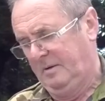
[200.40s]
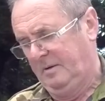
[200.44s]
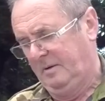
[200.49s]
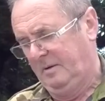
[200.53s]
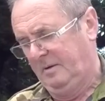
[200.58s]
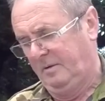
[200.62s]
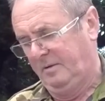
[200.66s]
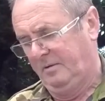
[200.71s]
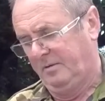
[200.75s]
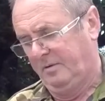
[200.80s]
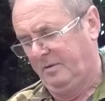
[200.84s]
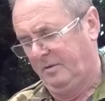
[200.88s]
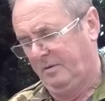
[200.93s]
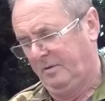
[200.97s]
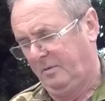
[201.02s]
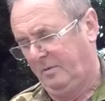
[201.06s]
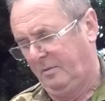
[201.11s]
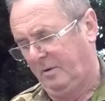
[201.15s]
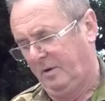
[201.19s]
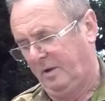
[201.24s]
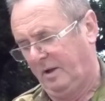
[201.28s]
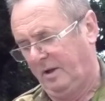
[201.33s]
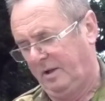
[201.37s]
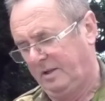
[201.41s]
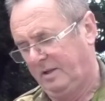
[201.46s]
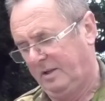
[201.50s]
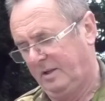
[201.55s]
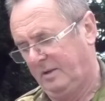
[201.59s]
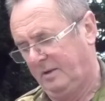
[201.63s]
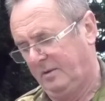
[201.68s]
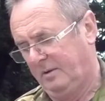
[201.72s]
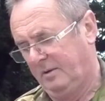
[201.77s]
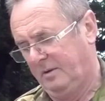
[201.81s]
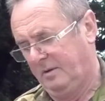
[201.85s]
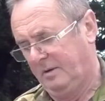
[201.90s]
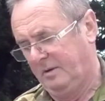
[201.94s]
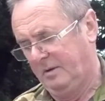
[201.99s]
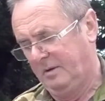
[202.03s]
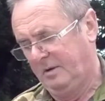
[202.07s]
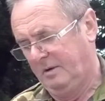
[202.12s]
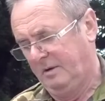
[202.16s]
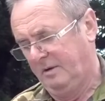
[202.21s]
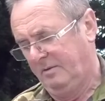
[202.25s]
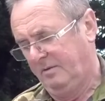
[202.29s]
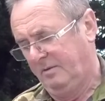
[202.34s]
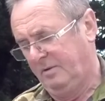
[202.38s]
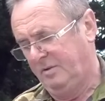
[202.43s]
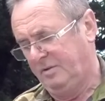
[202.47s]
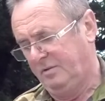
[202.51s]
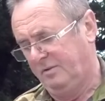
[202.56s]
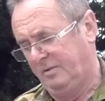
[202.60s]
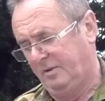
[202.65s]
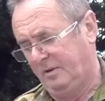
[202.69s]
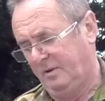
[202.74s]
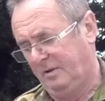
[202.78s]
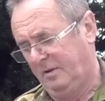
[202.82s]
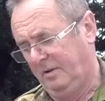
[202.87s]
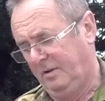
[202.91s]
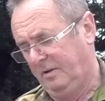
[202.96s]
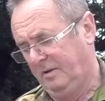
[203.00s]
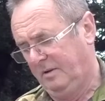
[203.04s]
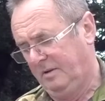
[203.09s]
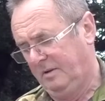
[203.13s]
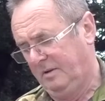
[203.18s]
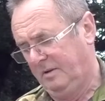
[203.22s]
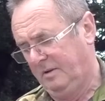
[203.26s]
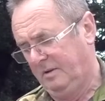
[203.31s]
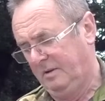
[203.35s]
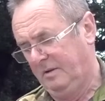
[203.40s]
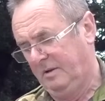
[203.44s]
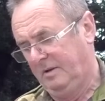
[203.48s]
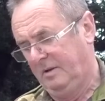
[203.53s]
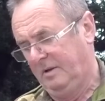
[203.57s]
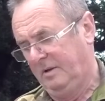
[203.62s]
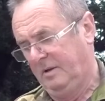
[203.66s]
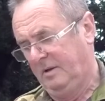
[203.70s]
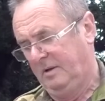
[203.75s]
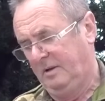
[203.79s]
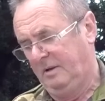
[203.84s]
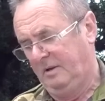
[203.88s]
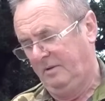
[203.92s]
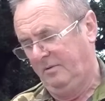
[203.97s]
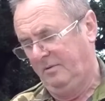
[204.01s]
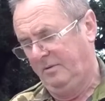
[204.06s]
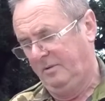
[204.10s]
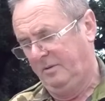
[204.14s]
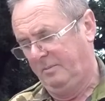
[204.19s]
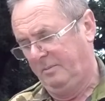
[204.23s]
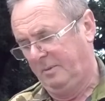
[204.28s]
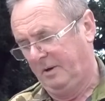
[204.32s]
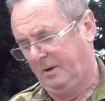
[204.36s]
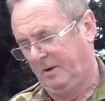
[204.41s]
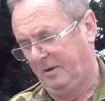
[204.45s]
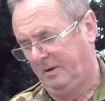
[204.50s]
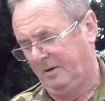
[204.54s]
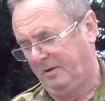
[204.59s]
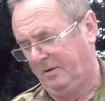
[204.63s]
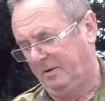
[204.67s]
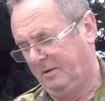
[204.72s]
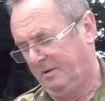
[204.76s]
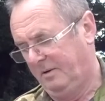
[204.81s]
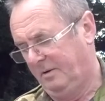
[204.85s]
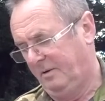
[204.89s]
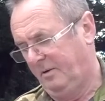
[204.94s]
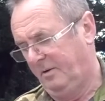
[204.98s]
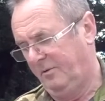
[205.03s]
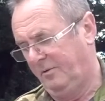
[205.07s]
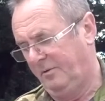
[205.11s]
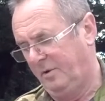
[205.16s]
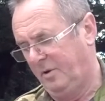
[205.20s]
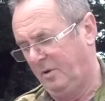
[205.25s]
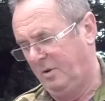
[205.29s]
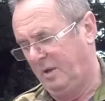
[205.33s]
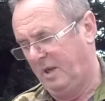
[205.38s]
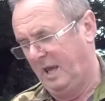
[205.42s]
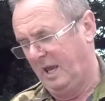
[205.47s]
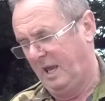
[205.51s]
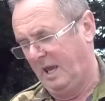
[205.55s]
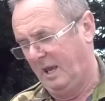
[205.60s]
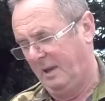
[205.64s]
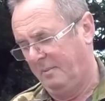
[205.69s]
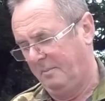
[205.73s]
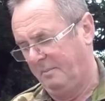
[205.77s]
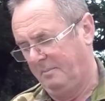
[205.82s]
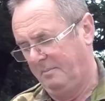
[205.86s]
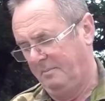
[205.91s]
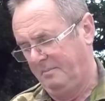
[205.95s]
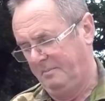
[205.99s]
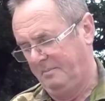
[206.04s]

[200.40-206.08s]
of what I do. First of all, off with the bark. Off you can.